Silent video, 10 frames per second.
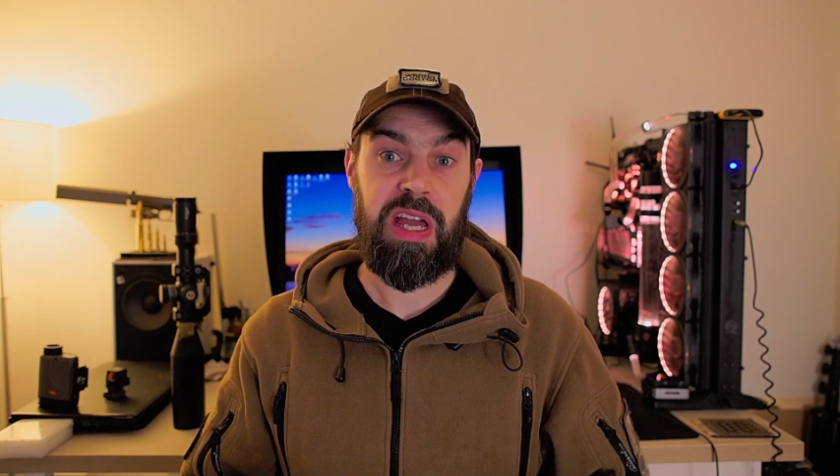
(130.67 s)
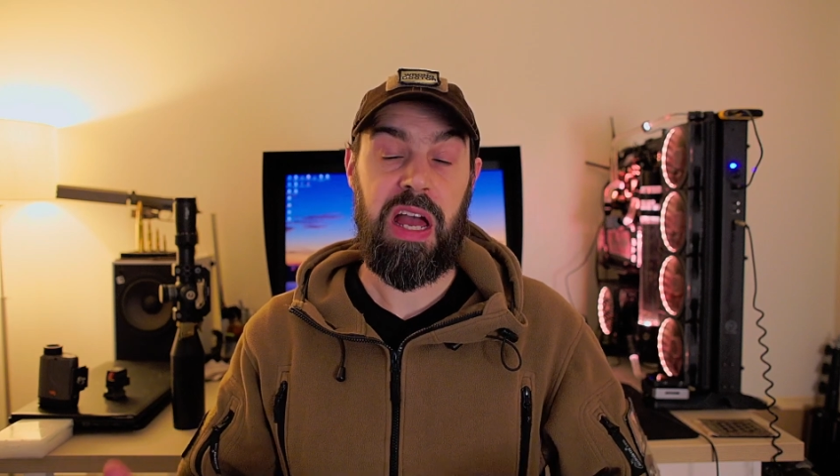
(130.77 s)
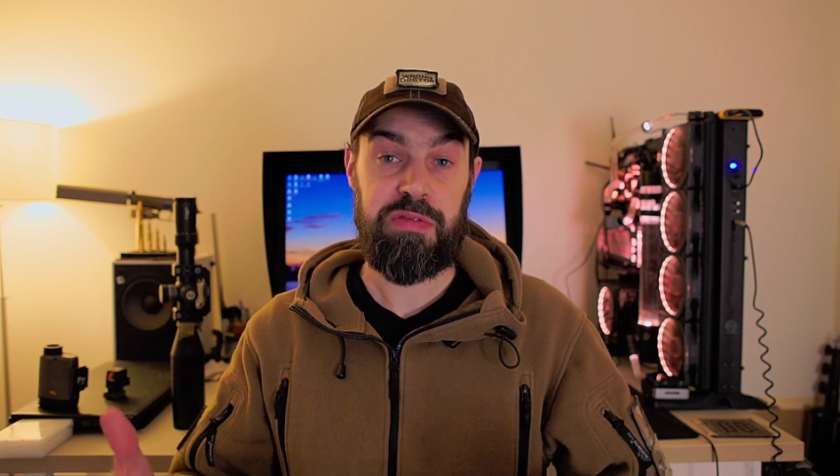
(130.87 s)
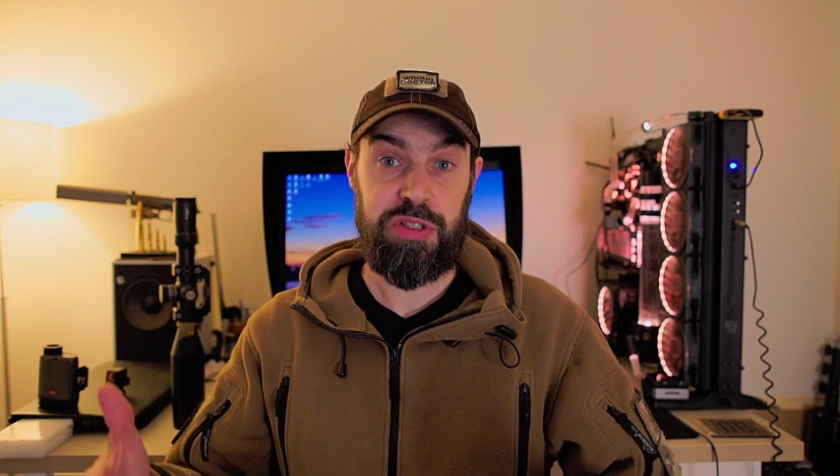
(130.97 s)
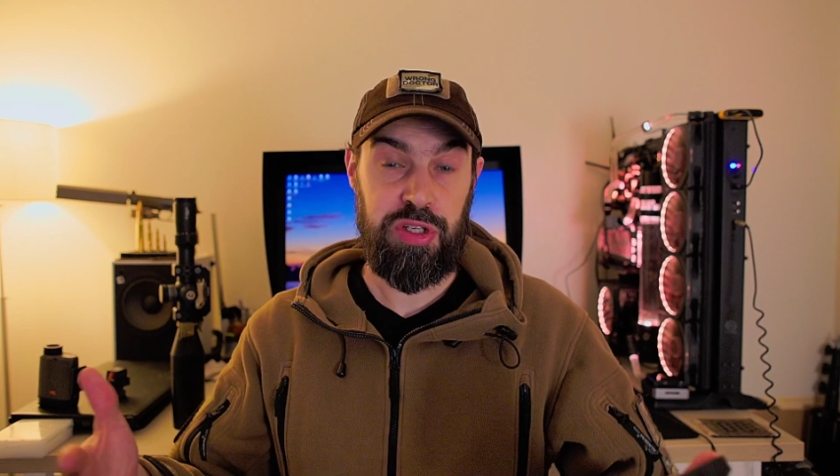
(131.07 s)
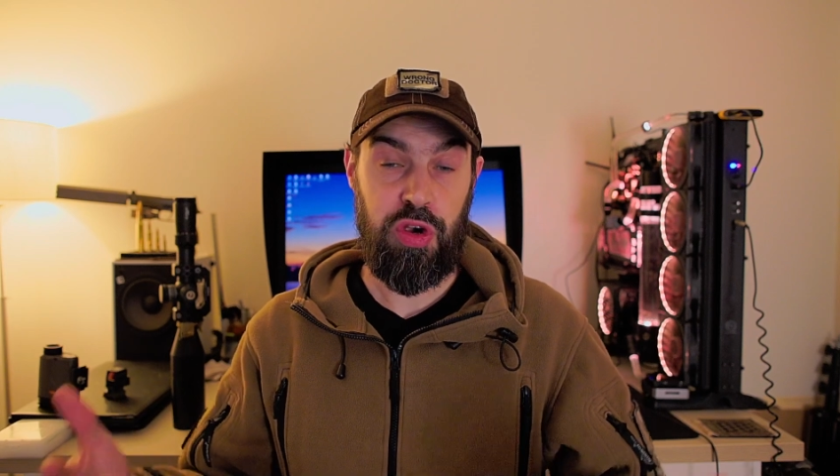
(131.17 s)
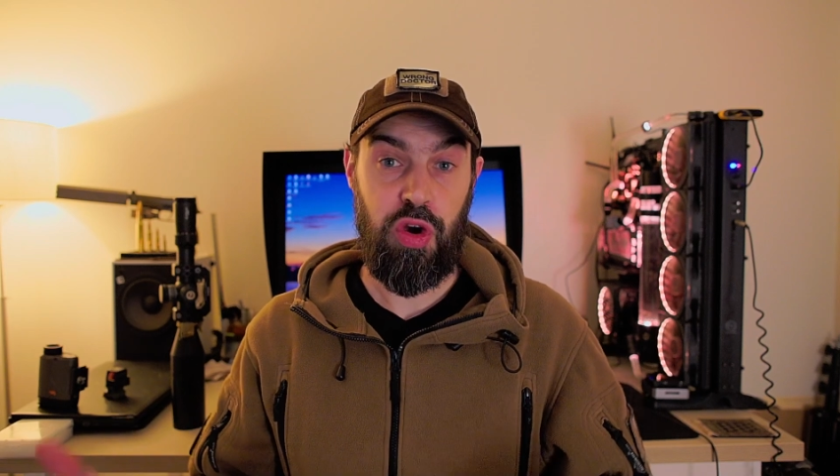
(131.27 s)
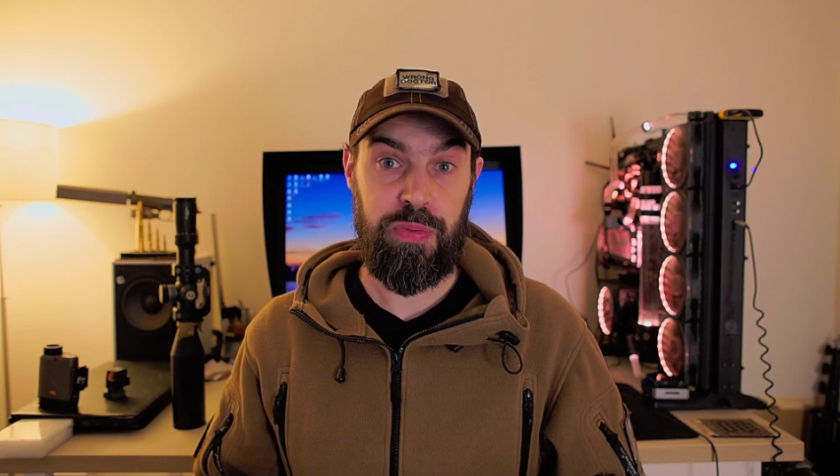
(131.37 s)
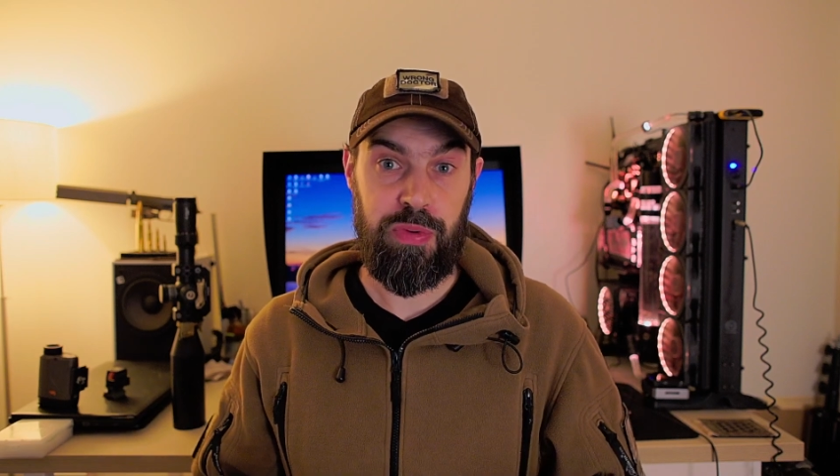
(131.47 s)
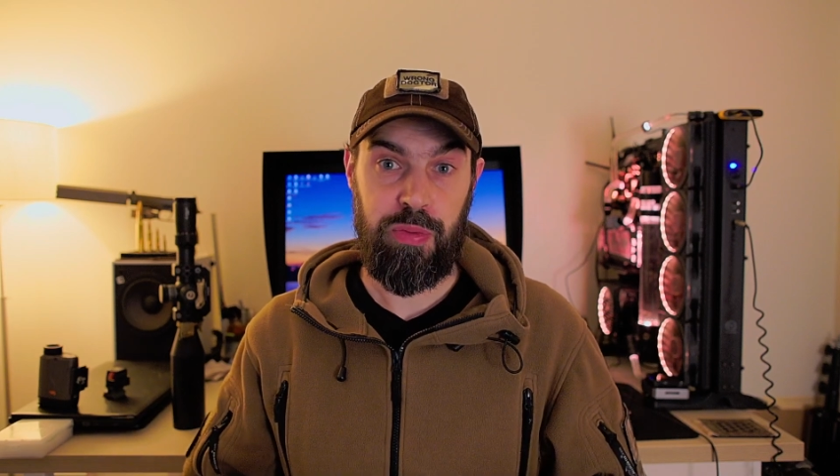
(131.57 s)
have a
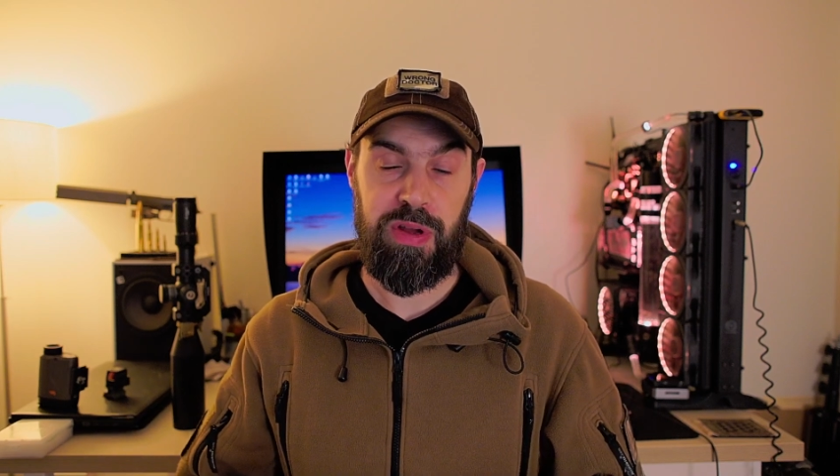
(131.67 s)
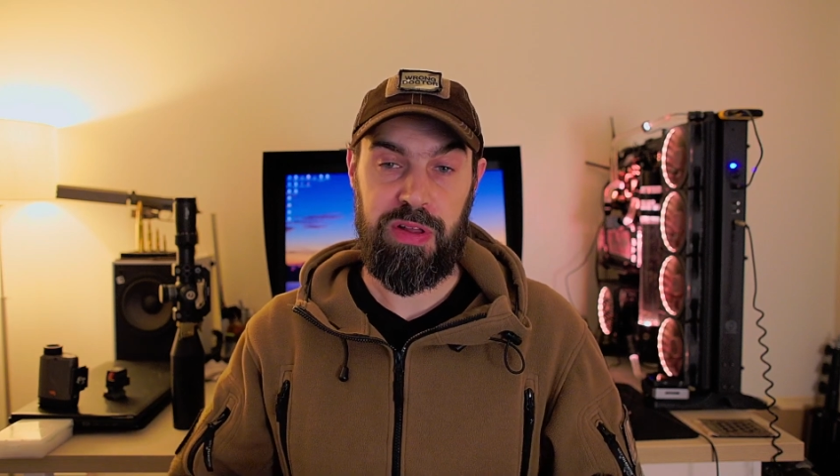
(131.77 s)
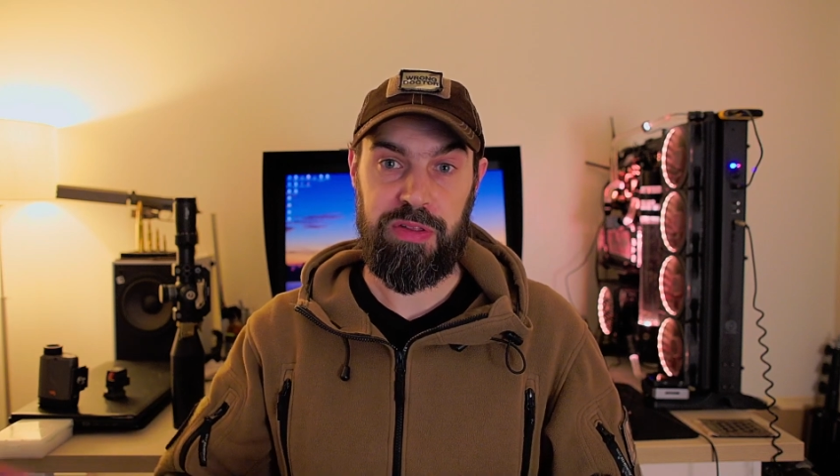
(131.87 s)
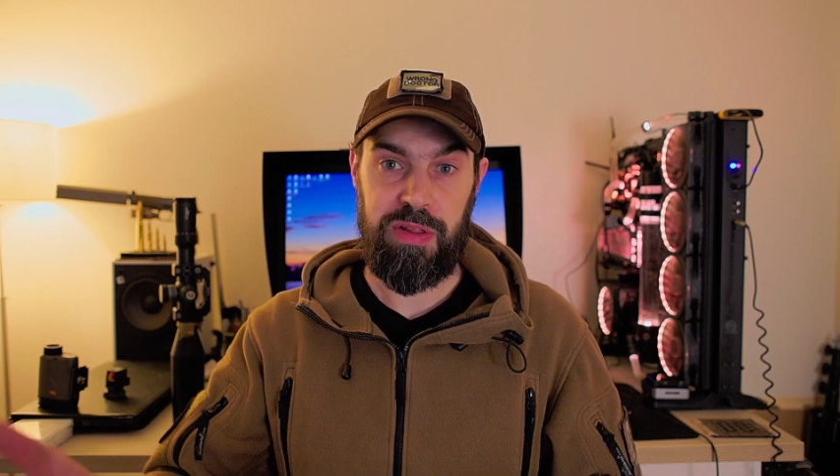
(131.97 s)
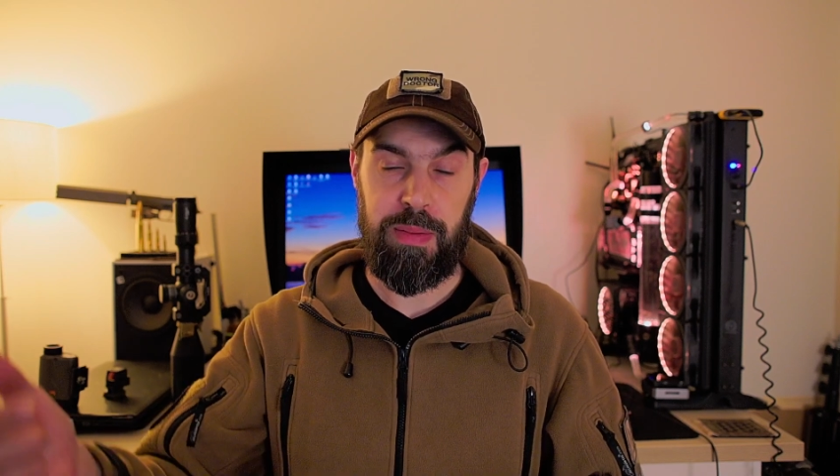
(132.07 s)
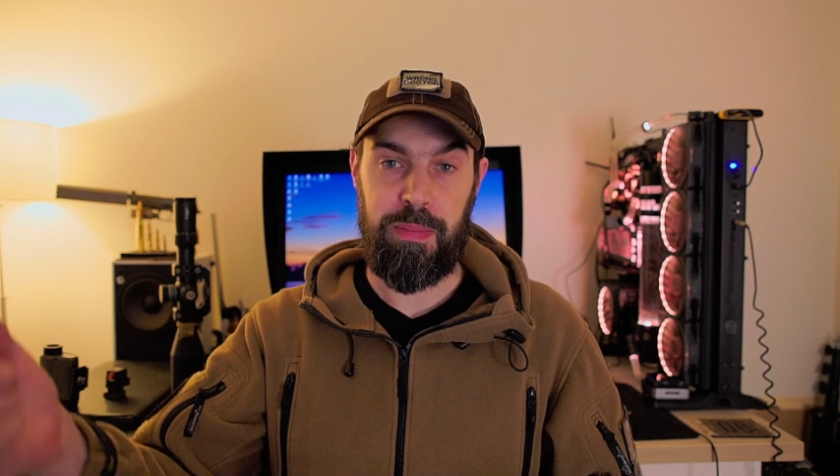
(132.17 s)
scope with